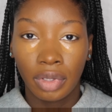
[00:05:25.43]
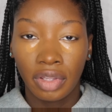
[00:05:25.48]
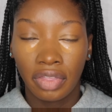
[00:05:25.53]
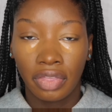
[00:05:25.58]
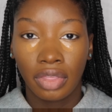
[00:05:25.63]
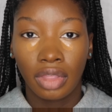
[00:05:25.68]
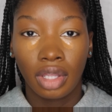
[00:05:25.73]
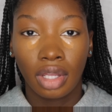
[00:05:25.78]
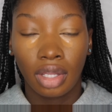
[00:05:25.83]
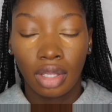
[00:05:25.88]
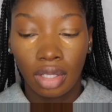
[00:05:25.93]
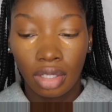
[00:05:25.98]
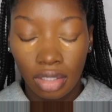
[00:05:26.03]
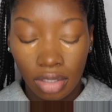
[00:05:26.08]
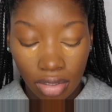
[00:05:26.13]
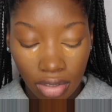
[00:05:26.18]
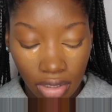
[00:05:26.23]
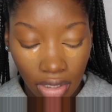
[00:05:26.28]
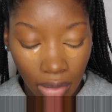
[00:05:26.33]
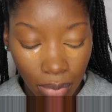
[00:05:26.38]
with
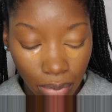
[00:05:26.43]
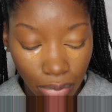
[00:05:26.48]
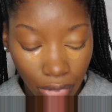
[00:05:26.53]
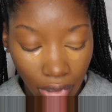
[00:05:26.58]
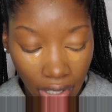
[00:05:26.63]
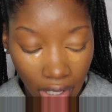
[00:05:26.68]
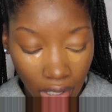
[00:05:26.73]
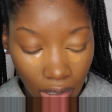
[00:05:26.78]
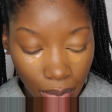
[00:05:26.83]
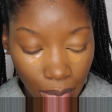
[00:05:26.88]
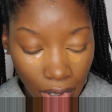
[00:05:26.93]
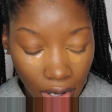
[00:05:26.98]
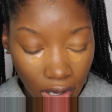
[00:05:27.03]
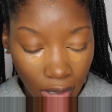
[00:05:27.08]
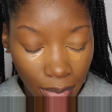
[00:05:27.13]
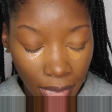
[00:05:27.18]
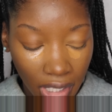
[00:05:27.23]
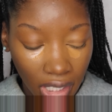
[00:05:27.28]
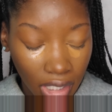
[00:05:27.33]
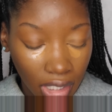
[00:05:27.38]
the Dip Brow
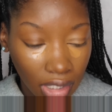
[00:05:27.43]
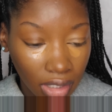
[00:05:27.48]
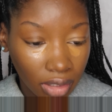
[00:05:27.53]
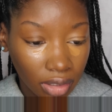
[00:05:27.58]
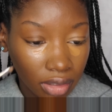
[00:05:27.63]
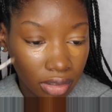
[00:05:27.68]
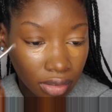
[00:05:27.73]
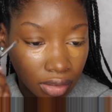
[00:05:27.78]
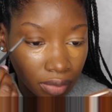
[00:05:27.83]
Pomade.